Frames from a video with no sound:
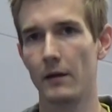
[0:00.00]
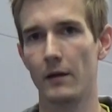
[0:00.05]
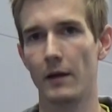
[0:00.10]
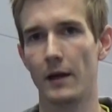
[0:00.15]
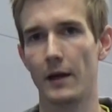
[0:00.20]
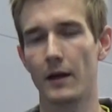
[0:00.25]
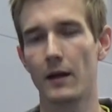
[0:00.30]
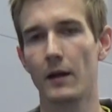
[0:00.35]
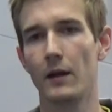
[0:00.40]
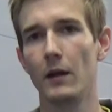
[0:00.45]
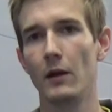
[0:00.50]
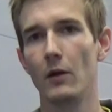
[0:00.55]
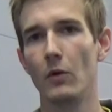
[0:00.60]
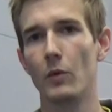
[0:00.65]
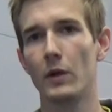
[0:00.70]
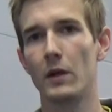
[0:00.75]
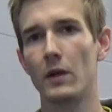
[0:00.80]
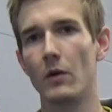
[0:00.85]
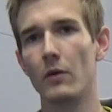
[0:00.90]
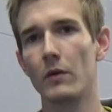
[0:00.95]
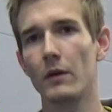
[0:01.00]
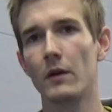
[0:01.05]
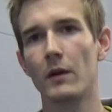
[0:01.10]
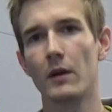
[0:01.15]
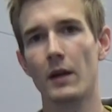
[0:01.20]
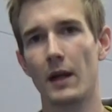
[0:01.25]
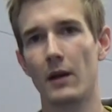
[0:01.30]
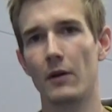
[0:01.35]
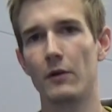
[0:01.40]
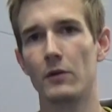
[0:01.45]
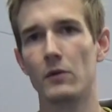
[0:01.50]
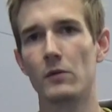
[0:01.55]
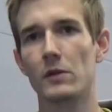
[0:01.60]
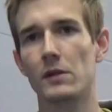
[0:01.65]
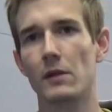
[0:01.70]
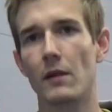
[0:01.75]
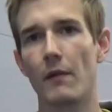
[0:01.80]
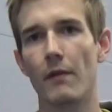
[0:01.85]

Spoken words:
Like here we cannot use the